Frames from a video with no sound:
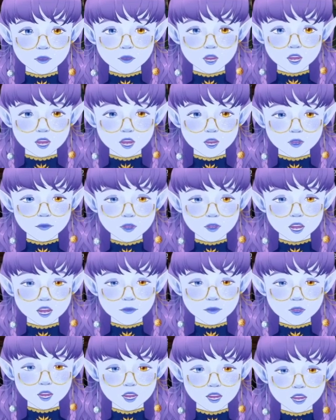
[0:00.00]
I'm gonna
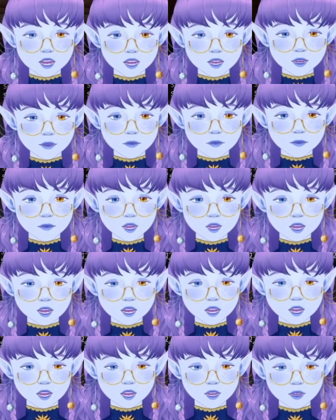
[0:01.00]
have
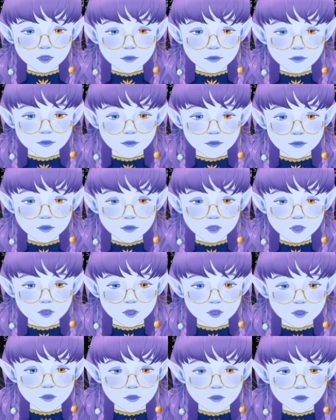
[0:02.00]
my
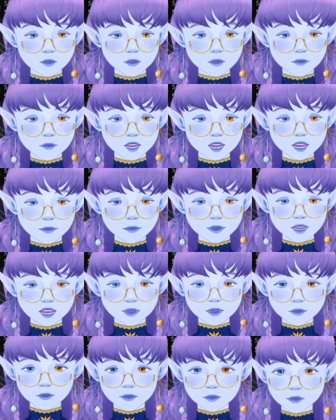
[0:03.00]
spy
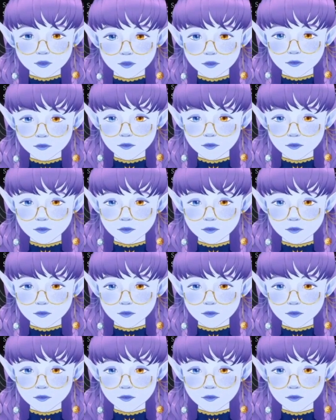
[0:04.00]
master